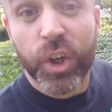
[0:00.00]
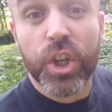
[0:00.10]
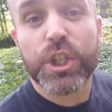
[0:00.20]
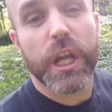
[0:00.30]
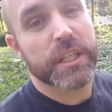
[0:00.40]
a
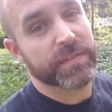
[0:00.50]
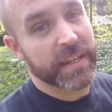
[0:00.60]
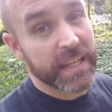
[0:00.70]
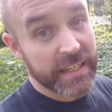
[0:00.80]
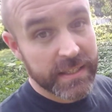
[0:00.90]
good chance of
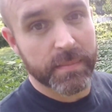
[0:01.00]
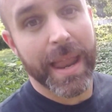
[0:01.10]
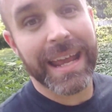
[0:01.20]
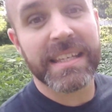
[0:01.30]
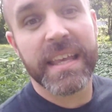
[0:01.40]
getting some
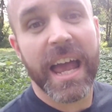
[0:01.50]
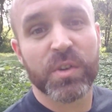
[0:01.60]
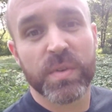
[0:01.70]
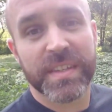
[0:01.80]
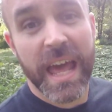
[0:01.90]
nice
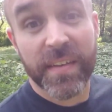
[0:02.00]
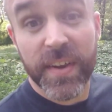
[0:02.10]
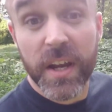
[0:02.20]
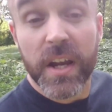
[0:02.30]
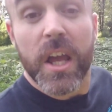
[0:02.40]
sized ones out of
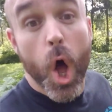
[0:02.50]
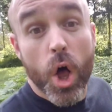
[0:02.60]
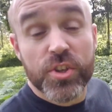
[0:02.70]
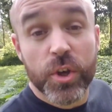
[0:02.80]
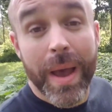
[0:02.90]
here, but
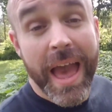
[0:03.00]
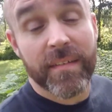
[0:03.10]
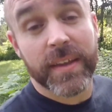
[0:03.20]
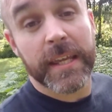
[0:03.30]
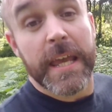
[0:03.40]
also
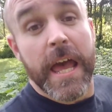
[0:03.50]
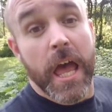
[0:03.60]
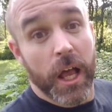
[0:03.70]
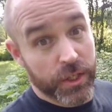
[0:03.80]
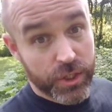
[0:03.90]
having
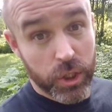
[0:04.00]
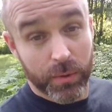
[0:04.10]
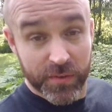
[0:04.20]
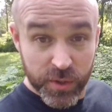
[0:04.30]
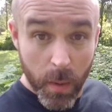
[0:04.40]
a slew
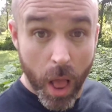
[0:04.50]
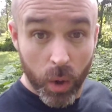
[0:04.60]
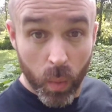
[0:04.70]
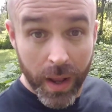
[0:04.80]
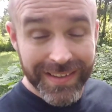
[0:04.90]
of
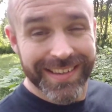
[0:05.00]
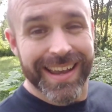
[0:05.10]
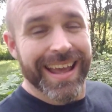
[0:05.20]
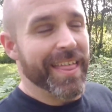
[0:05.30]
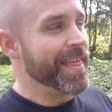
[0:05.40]
smaller ones
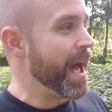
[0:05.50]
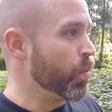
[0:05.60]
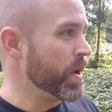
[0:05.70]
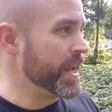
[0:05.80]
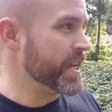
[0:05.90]
that
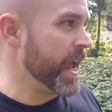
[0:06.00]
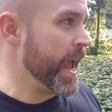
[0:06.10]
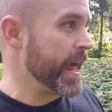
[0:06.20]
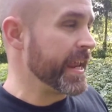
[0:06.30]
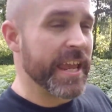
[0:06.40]
we
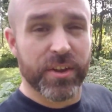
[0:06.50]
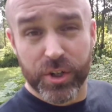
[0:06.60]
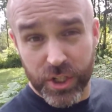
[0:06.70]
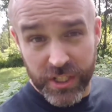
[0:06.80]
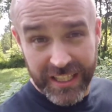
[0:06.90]
can either
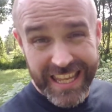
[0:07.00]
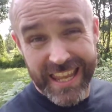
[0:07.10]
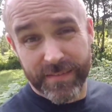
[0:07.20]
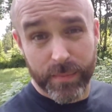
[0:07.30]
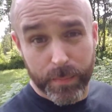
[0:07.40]
just
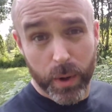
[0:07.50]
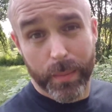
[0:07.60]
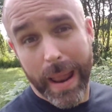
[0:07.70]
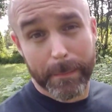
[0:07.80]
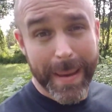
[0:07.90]
leave and put
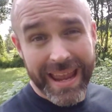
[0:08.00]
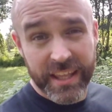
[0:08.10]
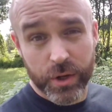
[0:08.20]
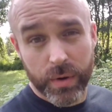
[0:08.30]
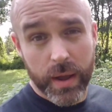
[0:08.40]
right back
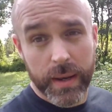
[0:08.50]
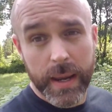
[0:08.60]
in the ground